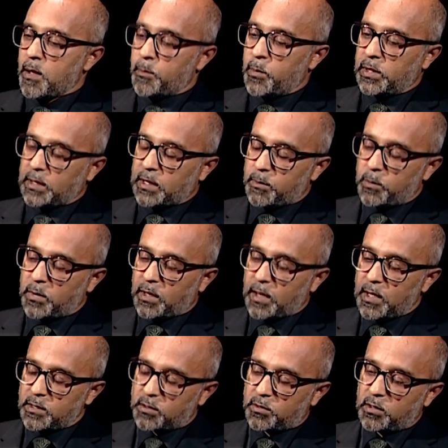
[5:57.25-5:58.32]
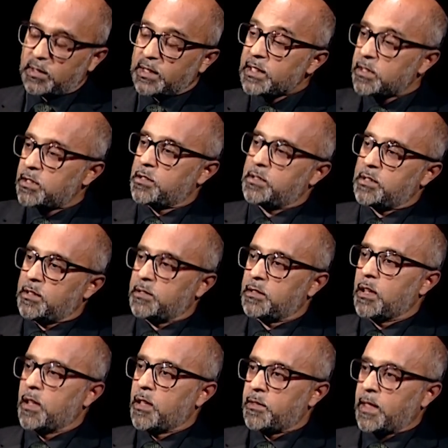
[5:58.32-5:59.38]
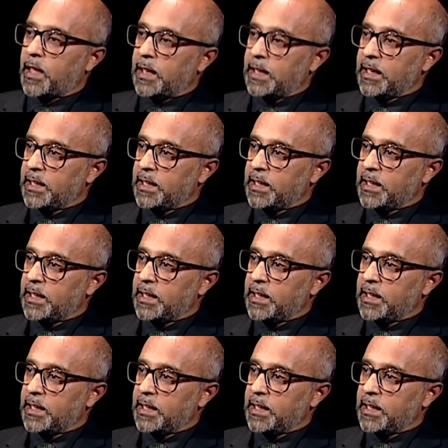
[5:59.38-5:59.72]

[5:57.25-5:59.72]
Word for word: Me mechanical linkages. Okay, we,